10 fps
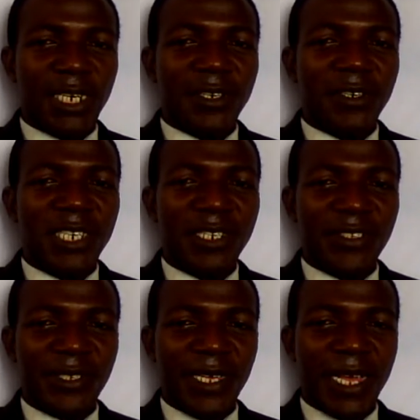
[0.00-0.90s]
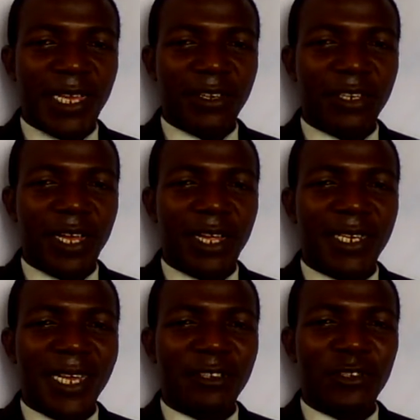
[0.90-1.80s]
The real sign
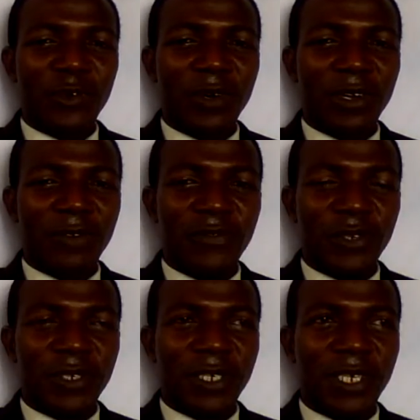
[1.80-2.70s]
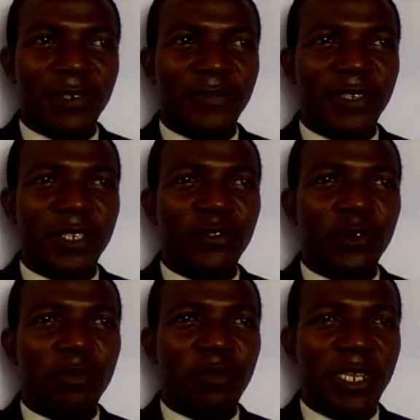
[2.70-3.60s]
that you love yourself is
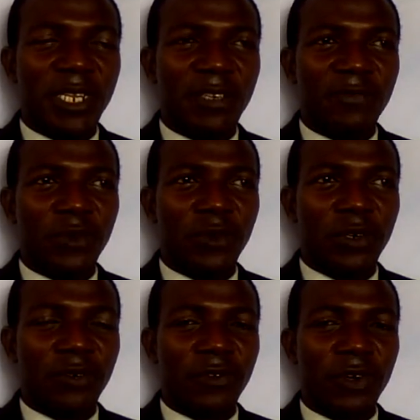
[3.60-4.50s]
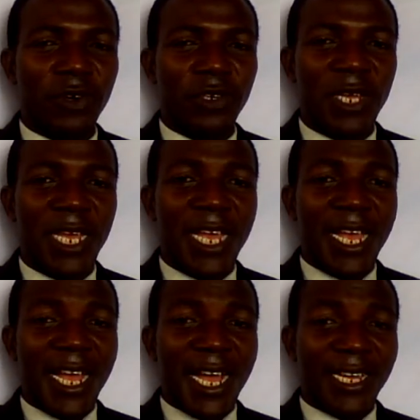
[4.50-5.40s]
to believe the Word of God
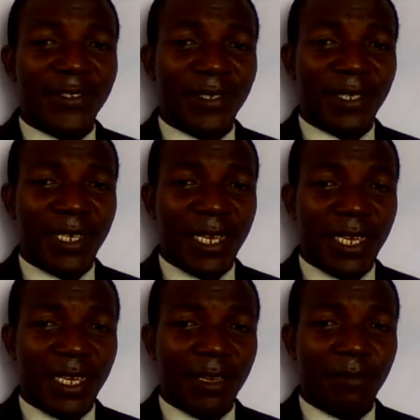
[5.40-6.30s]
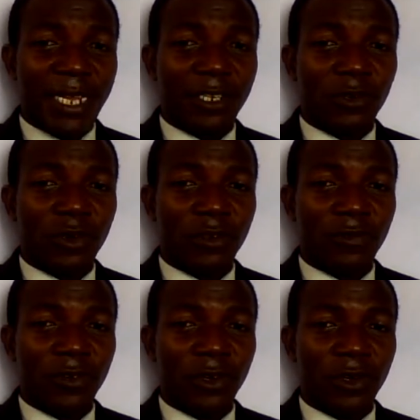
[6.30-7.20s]
and stay by the Word
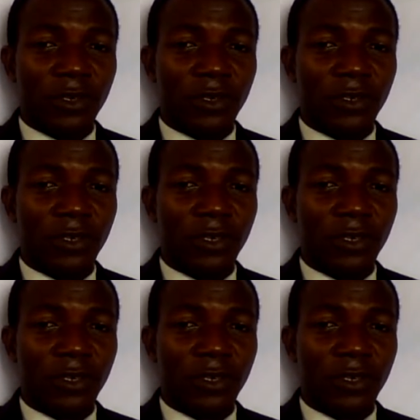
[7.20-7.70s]
of God,